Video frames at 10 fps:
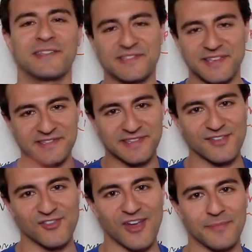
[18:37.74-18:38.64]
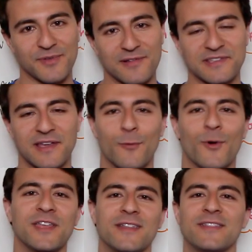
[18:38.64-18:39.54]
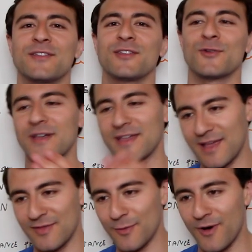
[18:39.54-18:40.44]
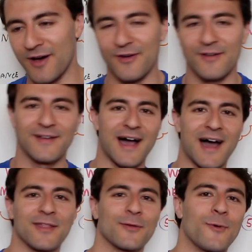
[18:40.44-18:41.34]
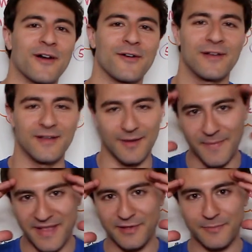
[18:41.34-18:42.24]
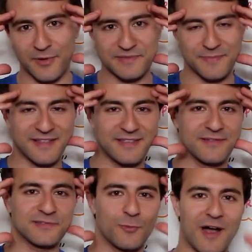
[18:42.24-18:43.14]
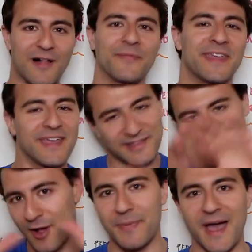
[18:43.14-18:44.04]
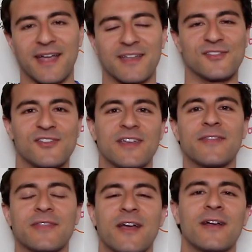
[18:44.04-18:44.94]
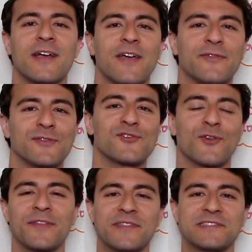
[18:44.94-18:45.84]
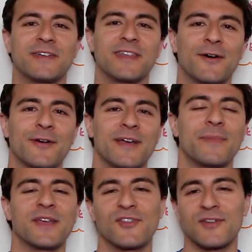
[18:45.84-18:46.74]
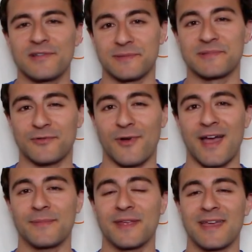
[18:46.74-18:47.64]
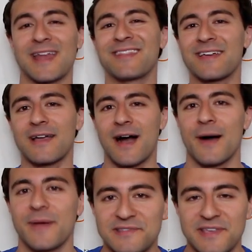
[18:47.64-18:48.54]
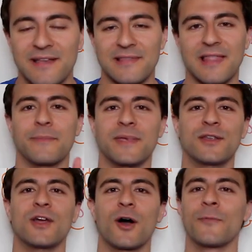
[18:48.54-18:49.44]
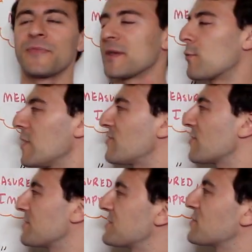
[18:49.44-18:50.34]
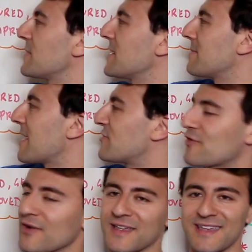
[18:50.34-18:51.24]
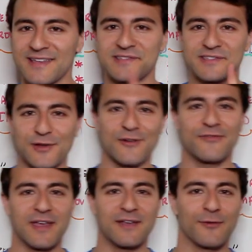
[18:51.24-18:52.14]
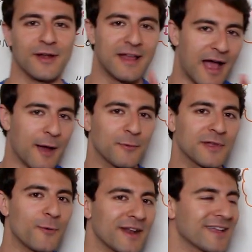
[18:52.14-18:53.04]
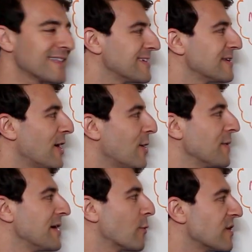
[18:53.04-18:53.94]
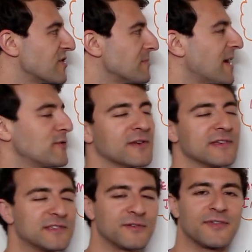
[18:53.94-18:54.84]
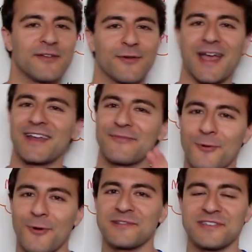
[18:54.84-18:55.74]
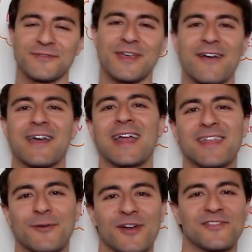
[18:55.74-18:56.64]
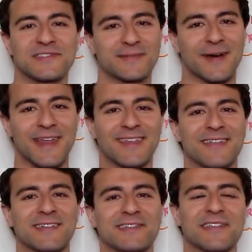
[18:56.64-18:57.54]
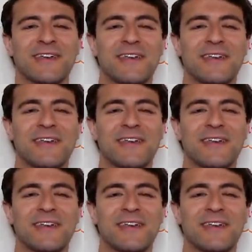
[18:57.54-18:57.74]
16 chapters, what you need to do in the water, out of the water, mental perspective as well. It's all packaged in there. If you enjoyed this video, make sure you're subscribed and in the comments, let me know which swimming metric is your favorite. I really want to get to know which metric is your favorite. And of course, if you have any questions about any of this,